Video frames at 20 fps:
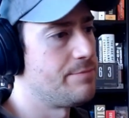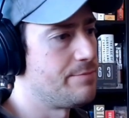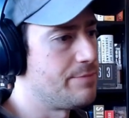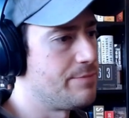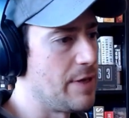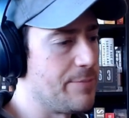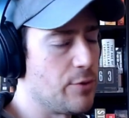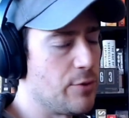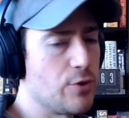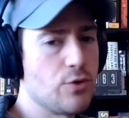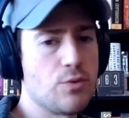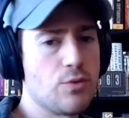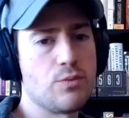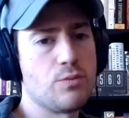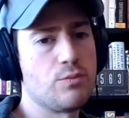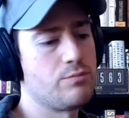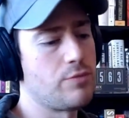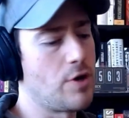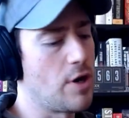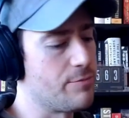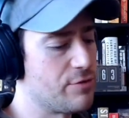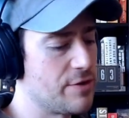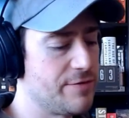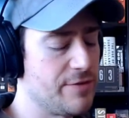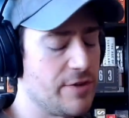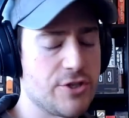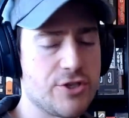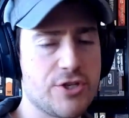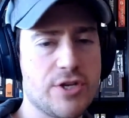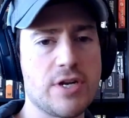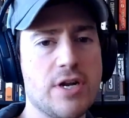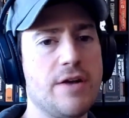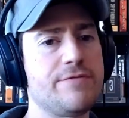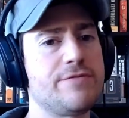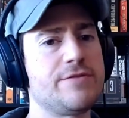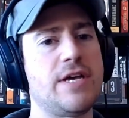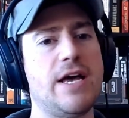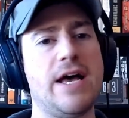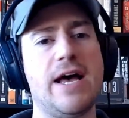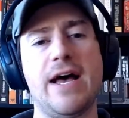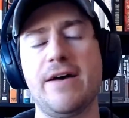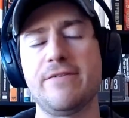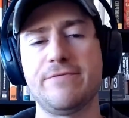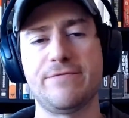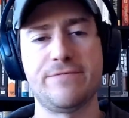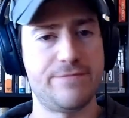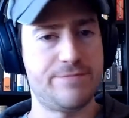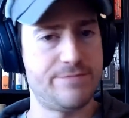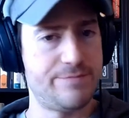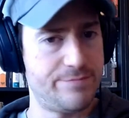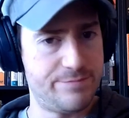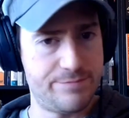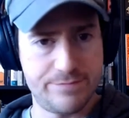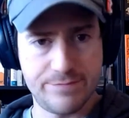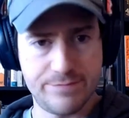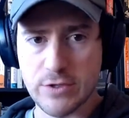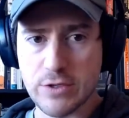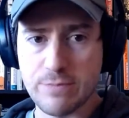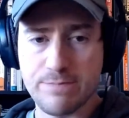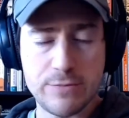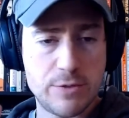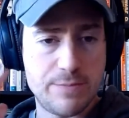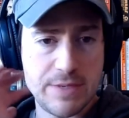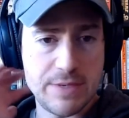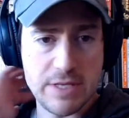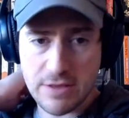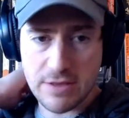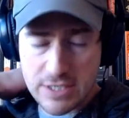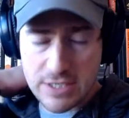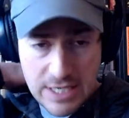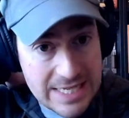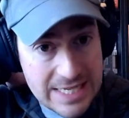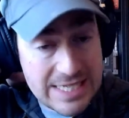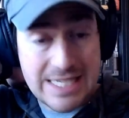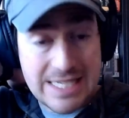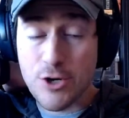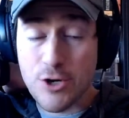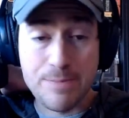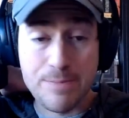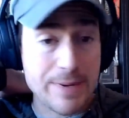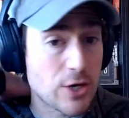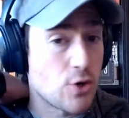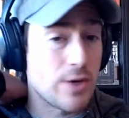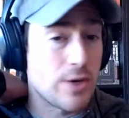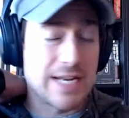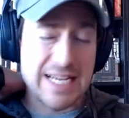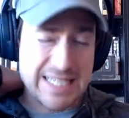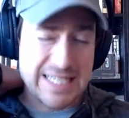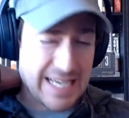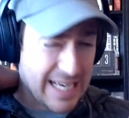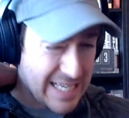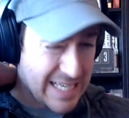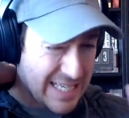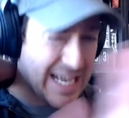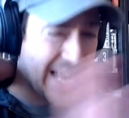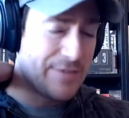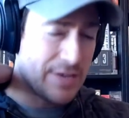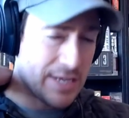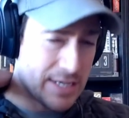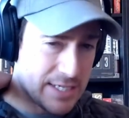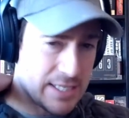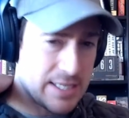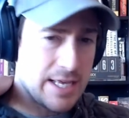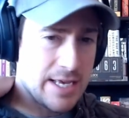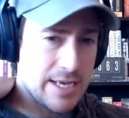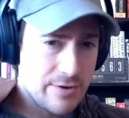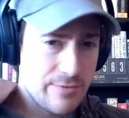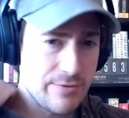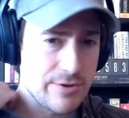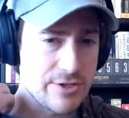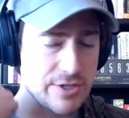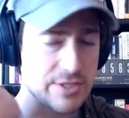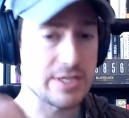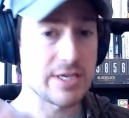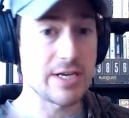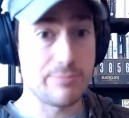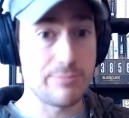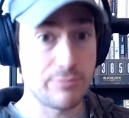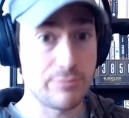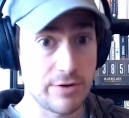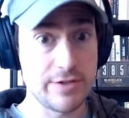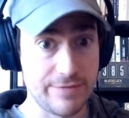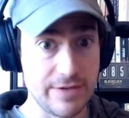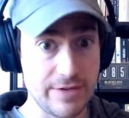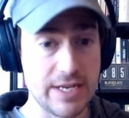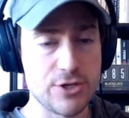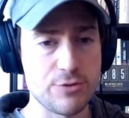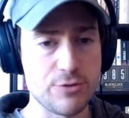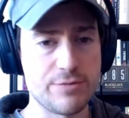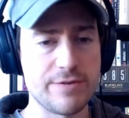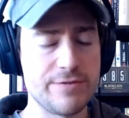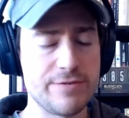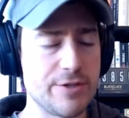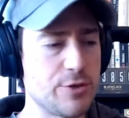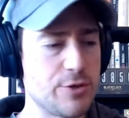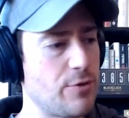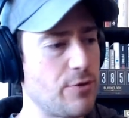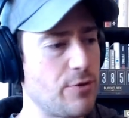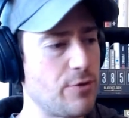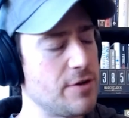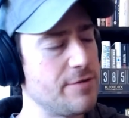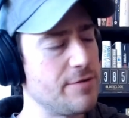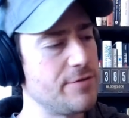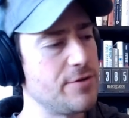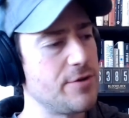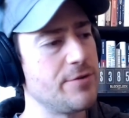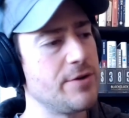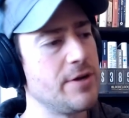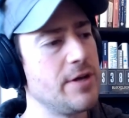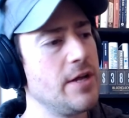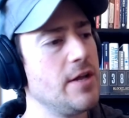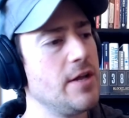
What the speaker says: People who are privileged enough to have to consider Bitcoin as like a savings thing, which is like a financial privilege point of view.